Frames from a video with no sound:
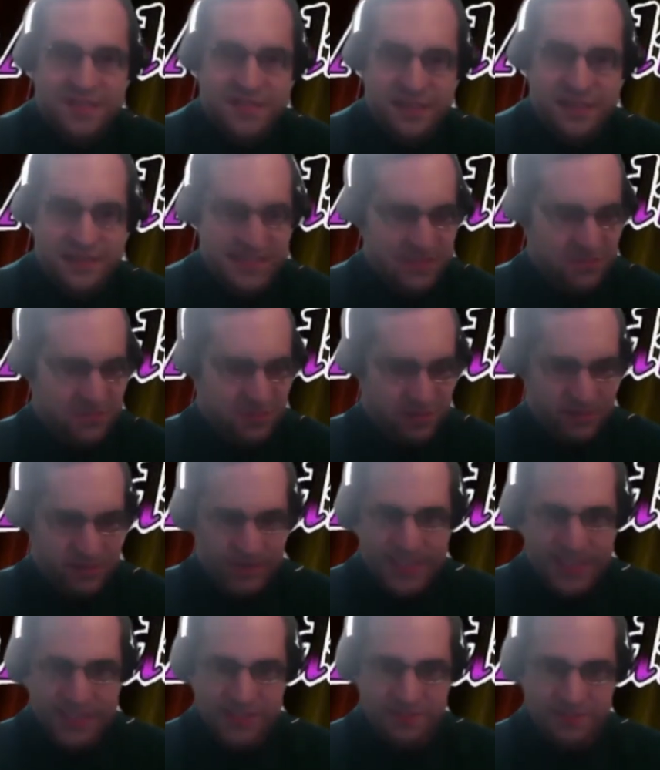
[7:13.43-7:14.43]
It's really nice.
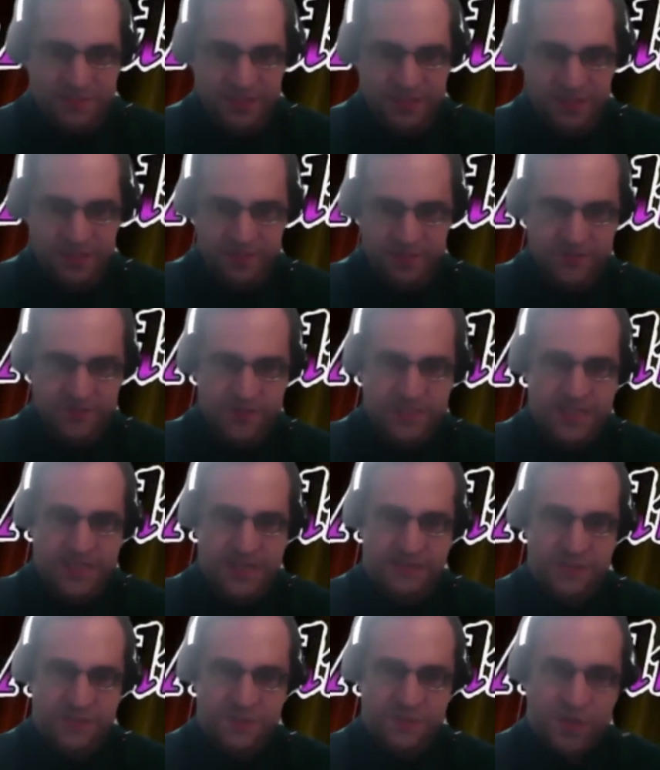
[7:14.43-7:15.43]
It's a beautiful town,
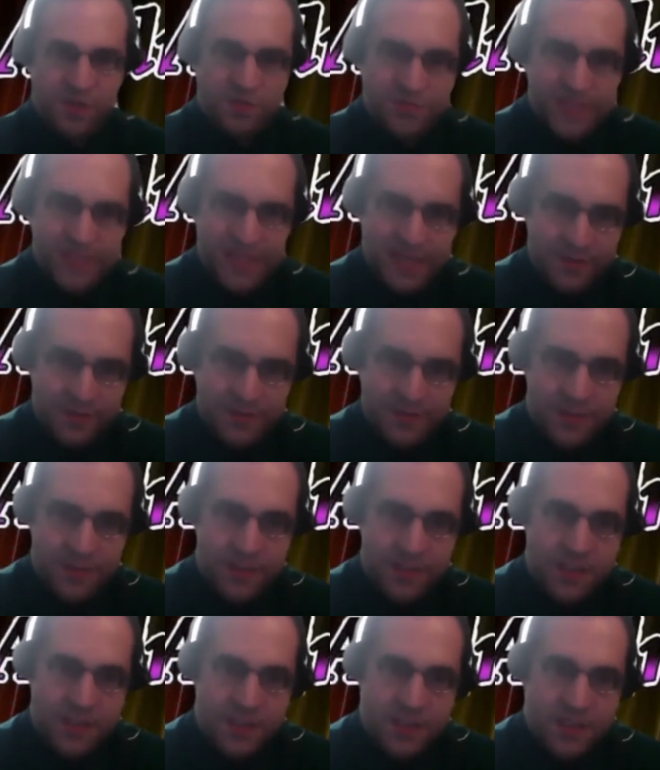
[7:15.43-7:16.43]
small town.
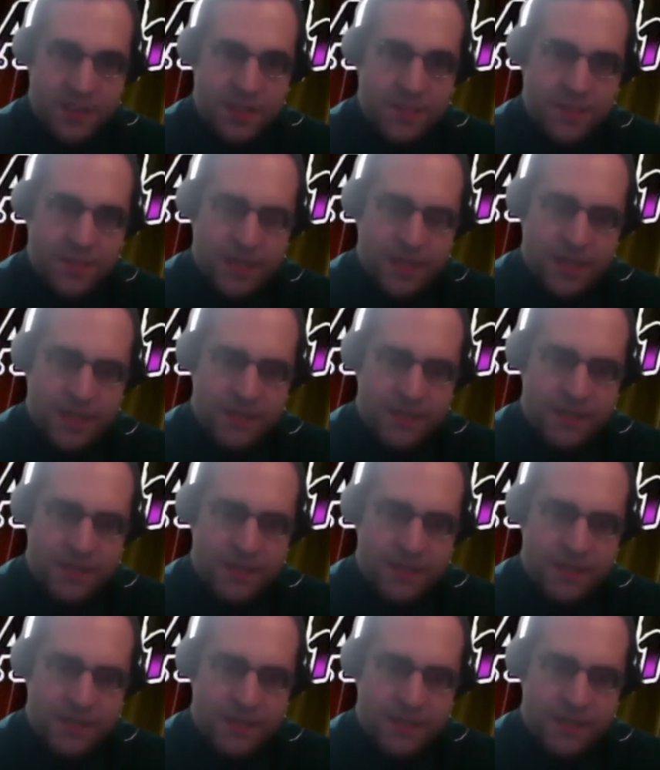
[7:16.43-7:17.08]
But